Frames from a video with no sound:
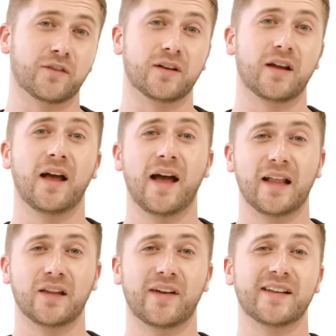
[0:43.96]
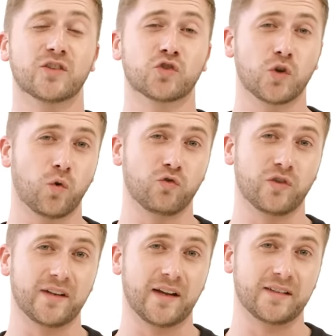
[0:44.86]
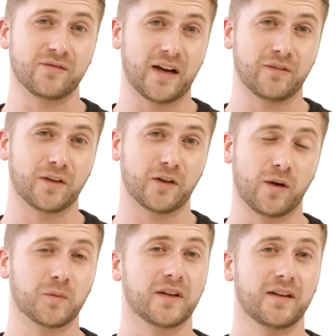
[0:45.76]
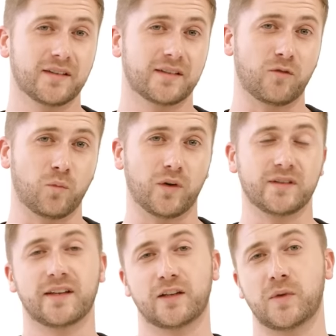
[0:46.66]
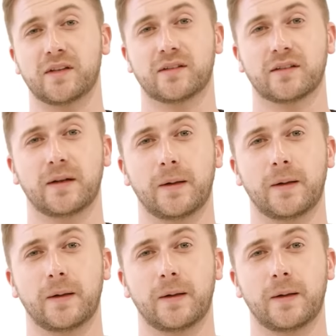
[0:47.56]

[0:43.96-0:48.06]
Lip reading: can elevate 295 kilograms to 7.6 meters.